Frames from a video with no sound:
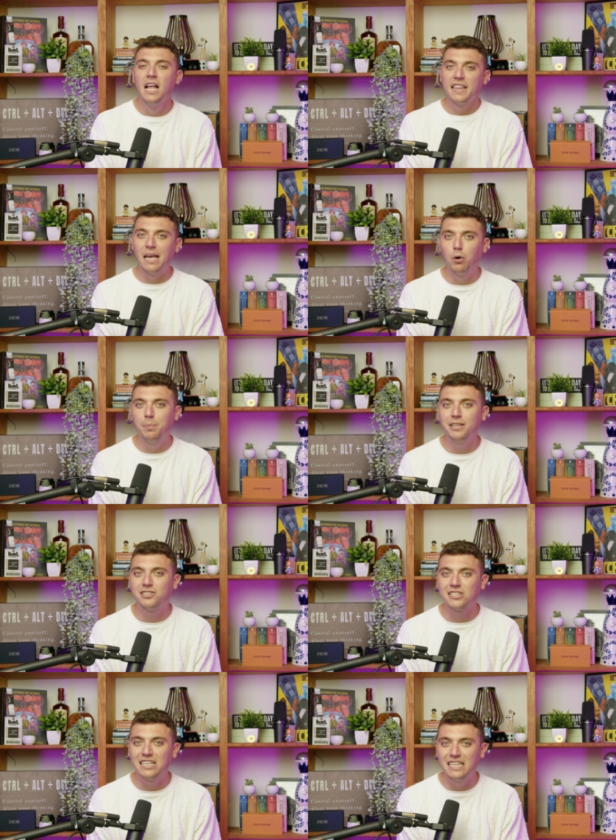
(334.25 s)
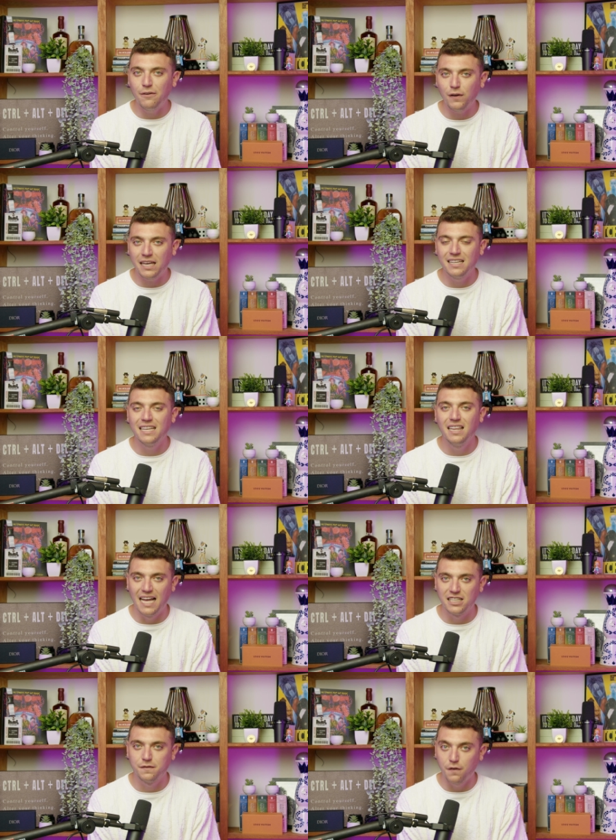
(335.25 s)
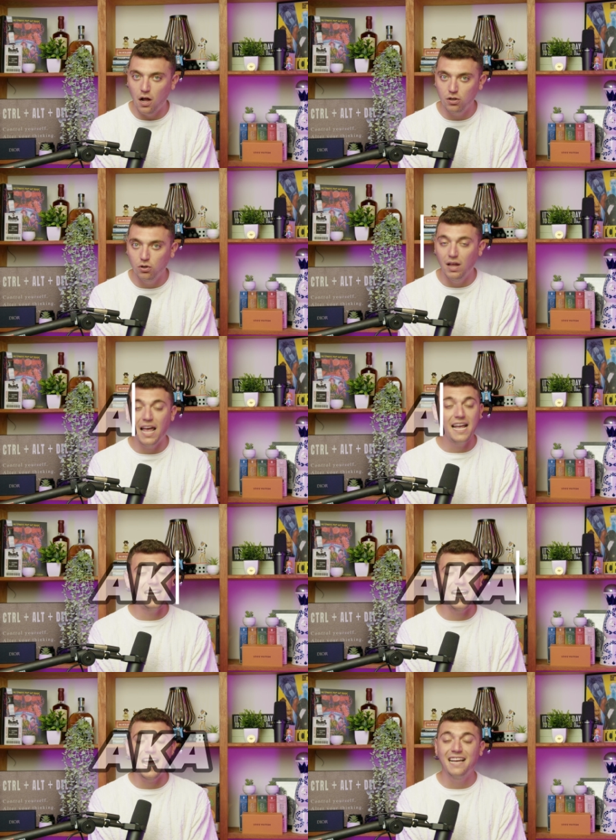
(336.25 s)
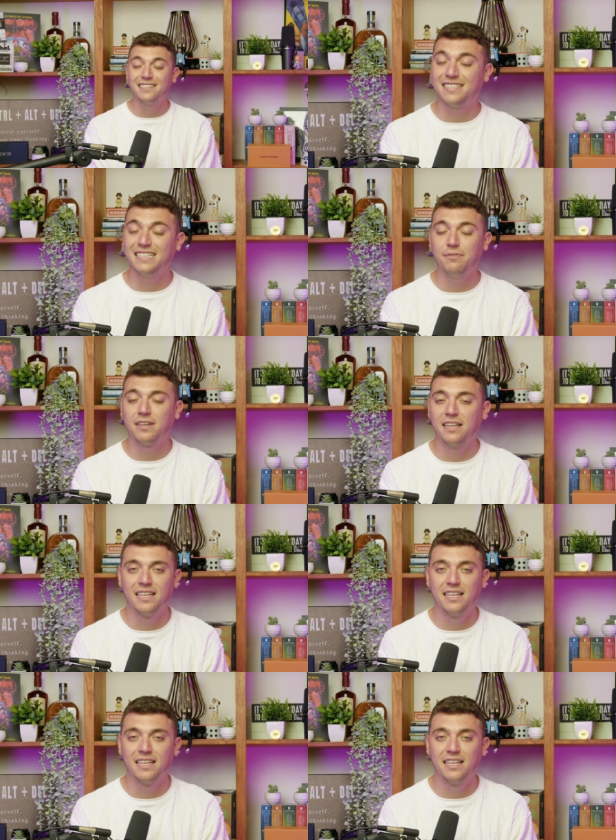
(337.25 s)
that will be significantly less volatile, aka significantly